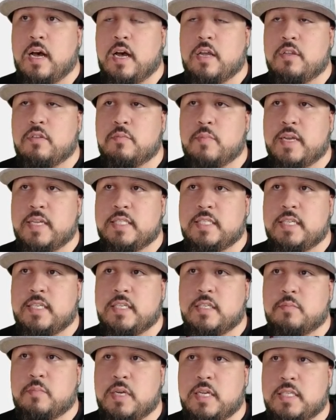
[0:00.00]
You might see
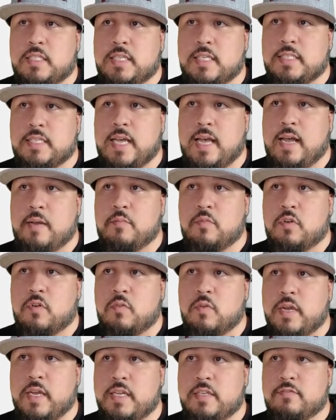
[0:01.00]
this button says add more
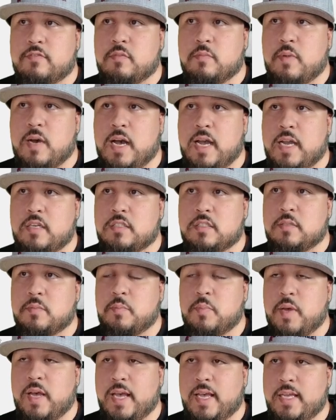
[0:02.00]
ways for buyers to
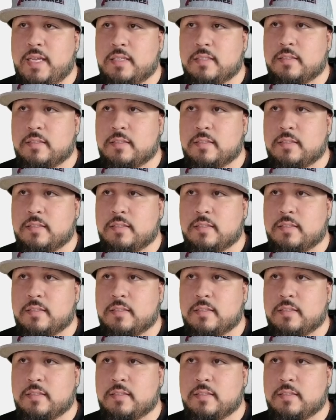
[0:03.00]
pay.